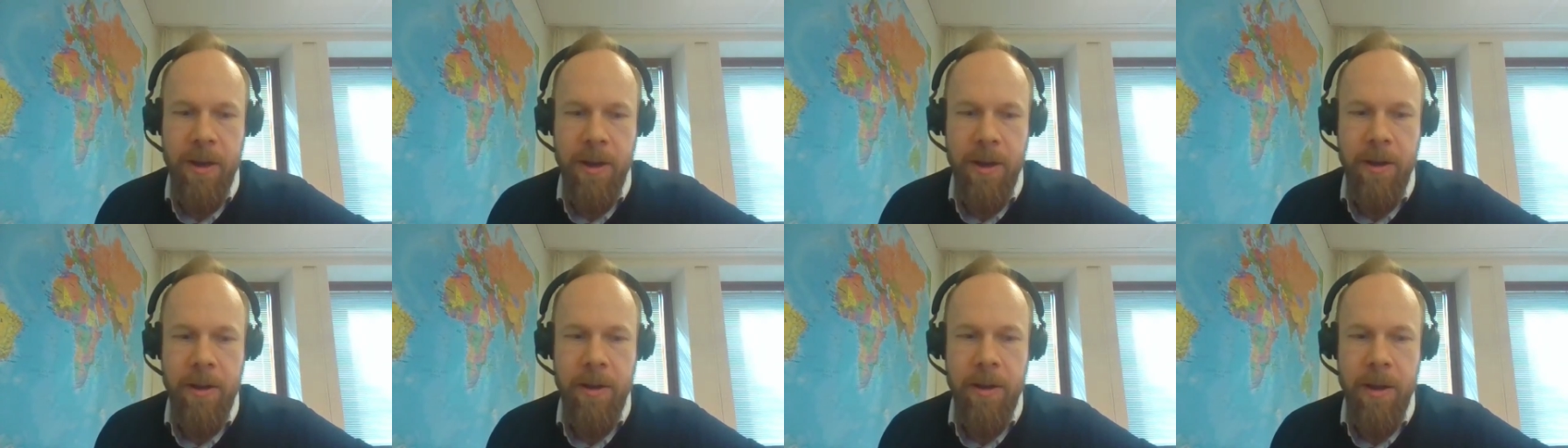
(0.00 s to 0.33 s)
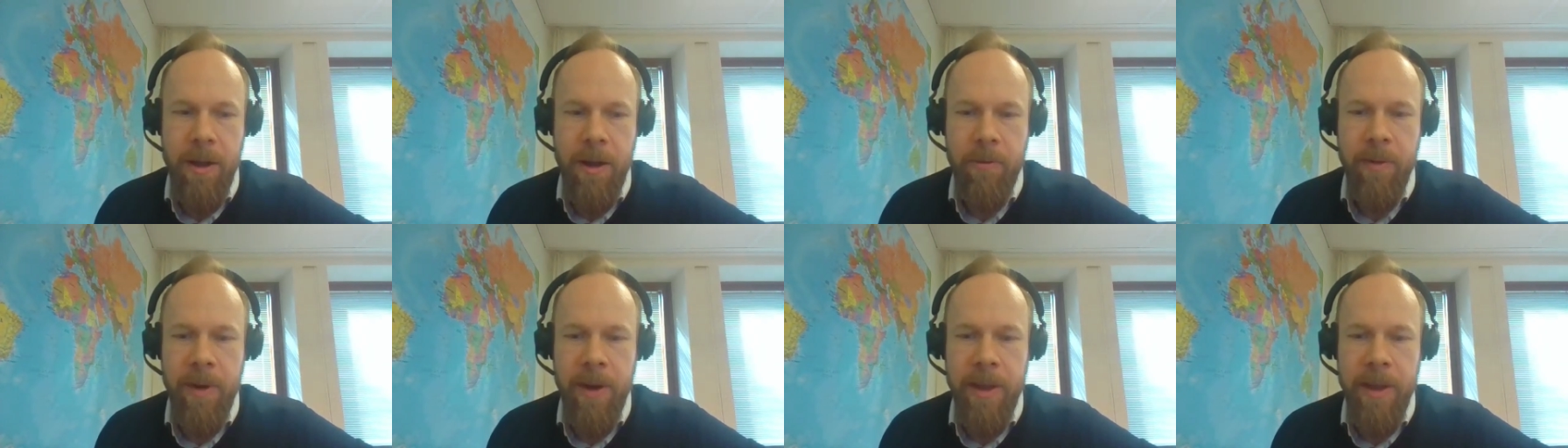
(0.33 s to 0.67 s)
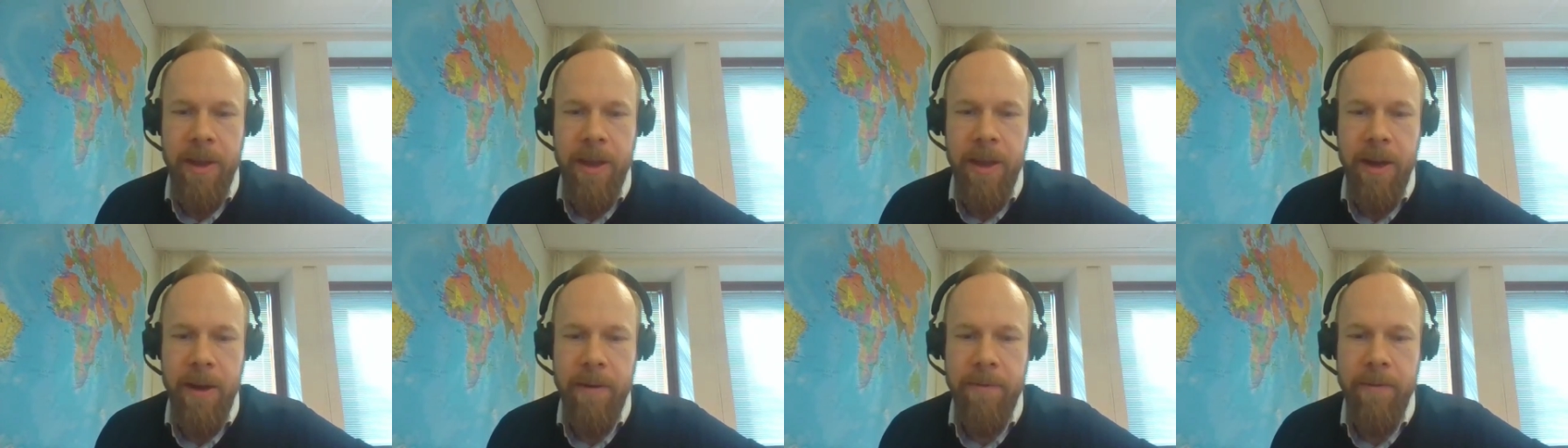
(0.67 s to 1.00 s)
are, are
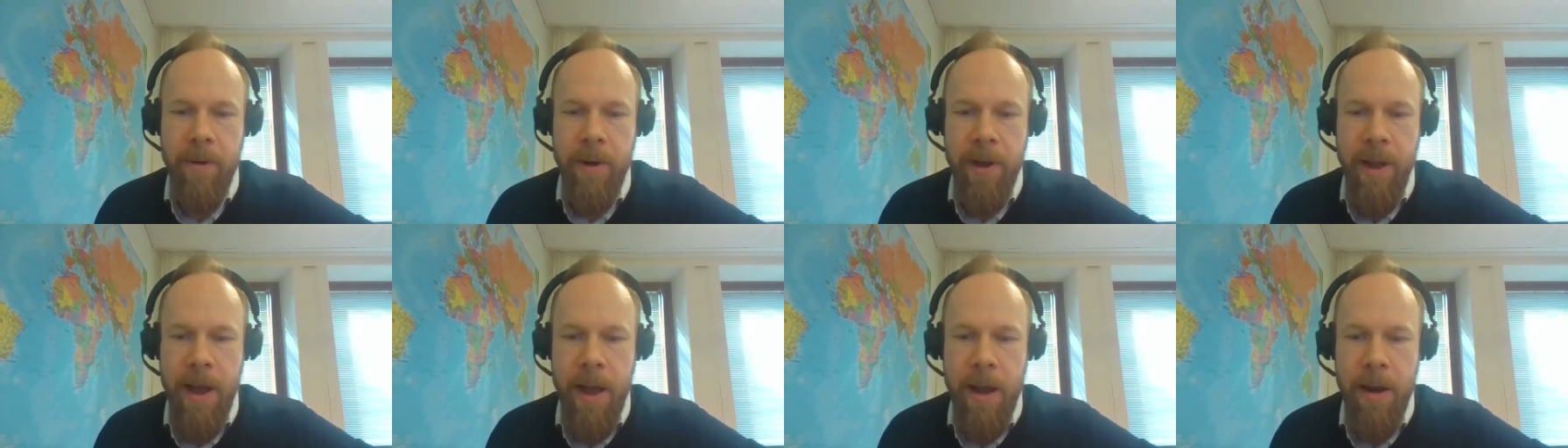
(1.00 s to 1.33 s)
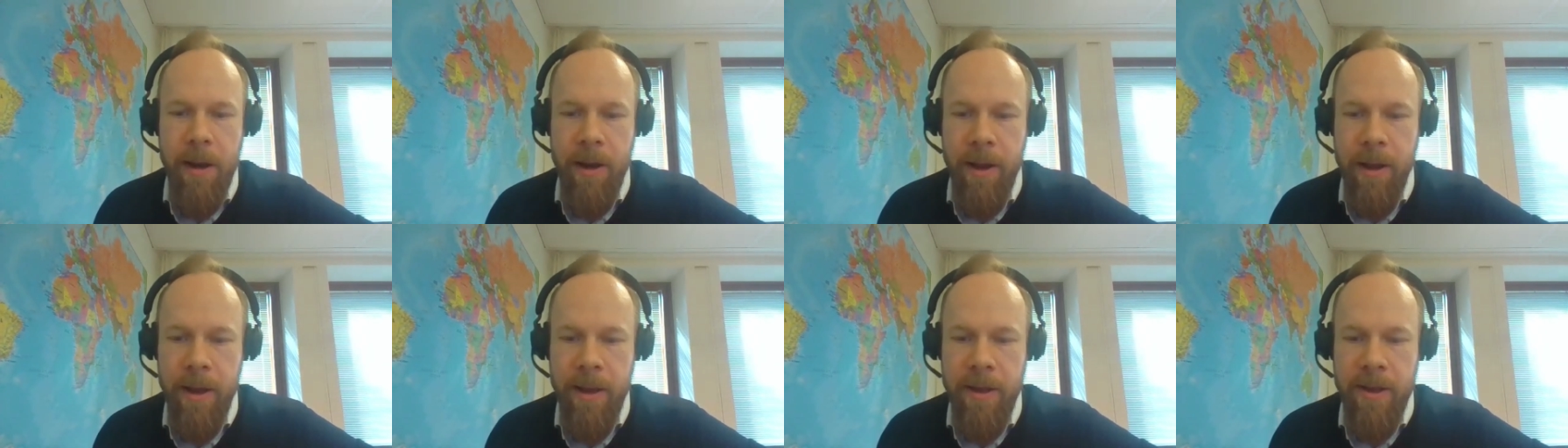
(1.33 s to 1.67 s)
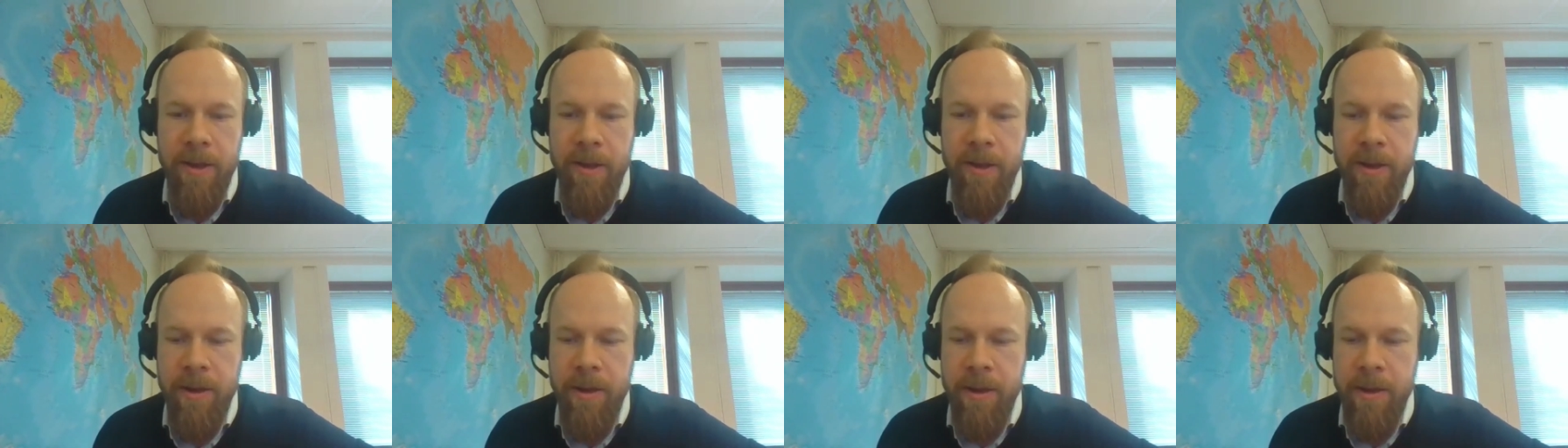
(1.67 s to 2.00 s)
really carefully
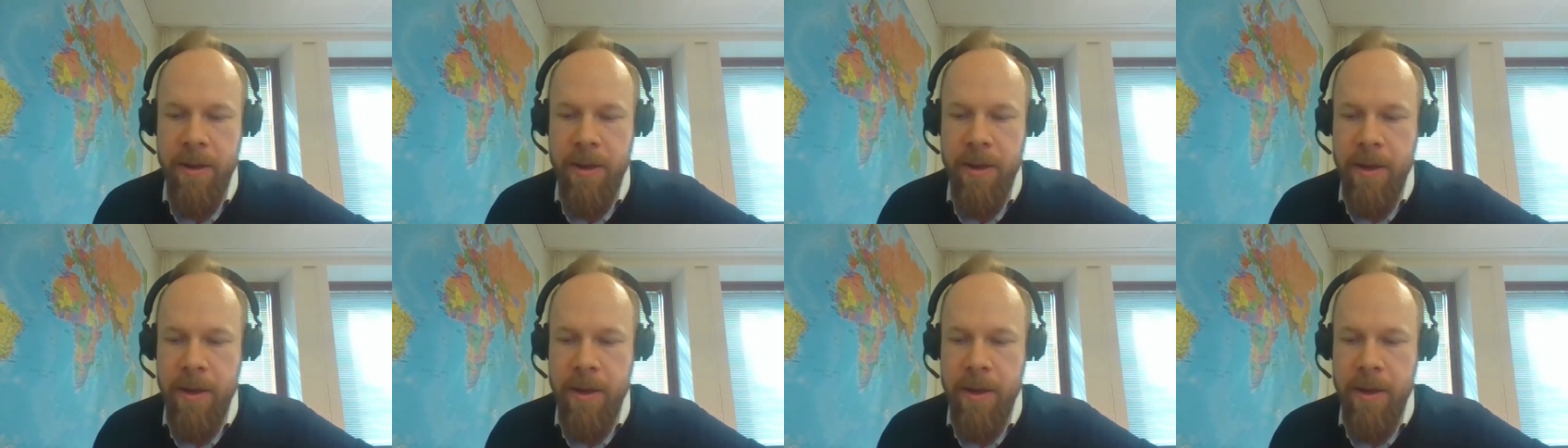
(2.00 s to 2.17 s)
analyzed.